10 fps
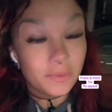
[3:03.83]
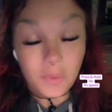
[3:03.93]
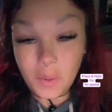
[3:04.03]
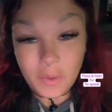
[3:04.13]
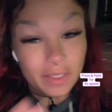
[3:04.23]

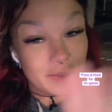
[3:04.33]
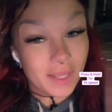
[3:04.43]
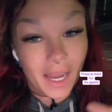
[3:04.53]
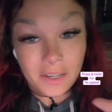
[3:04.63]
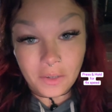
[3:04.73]
We will do
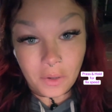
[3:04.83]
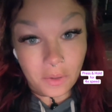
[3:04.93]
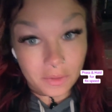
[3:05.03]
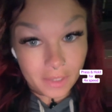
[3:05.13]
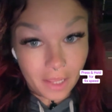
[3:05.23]
that in a
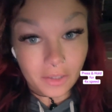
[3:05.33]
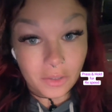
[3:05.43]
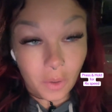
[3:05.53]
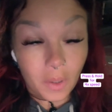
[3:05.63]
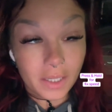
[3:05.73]
whole nother
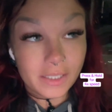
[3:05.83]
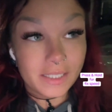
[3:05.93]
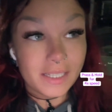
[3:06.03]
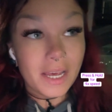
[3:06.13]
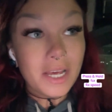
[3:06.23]

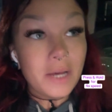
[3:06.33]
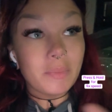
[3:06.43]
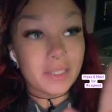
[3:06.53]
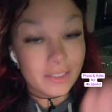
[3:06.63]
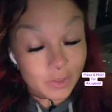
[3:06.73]
course.
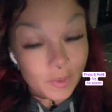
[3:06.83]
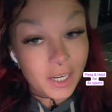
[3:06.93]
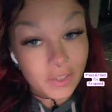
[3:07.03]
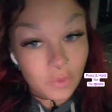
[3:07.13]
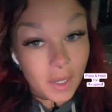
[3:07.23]
But there's
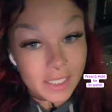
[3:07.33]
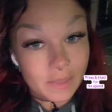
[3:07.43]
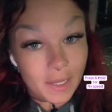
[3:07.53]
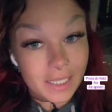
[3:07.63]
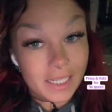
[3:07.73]
plenty of ways to
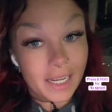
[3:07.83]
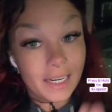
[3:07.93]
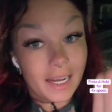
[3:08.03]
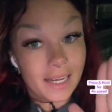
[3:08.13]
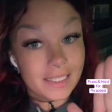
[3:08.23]
meditate.
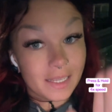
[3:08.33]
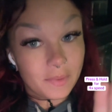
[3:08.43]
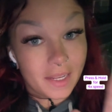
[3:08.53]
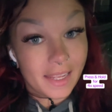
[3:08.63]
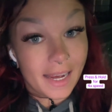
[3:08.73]
As
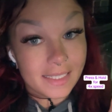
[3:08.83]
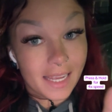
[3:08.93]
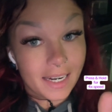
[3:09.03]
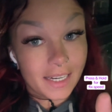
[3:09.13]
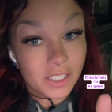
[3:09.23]
somebody that has
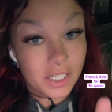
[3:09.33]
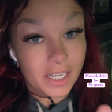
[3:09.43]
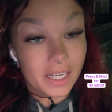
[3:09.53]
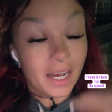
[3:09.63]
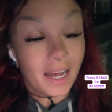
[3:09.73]

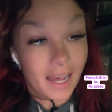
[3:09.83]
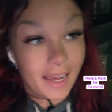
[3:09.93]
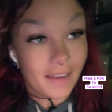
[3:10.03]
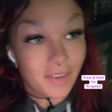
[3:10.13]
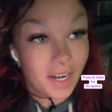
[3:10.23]
ADHD, I
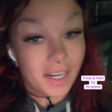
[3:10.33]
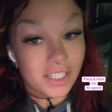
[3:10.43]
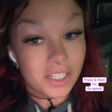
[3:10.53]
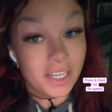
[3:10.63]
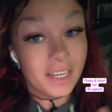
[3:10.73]
have
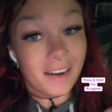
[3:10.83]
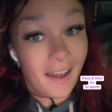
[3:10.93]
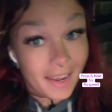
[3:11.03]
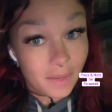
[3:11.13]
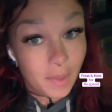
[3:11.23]
ADHD and
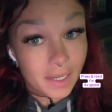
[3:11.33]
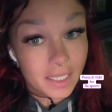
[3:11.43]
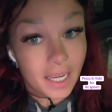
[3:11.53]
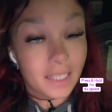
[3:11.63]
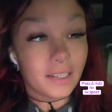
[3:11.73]
I can
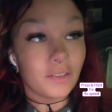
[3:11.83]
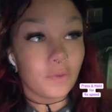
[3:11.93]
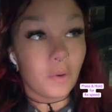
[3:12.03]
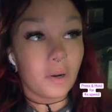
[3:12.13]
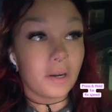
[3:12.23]
meditate.
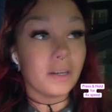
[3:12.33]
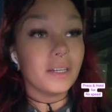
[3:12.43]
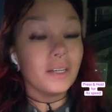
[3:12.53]
Therefore,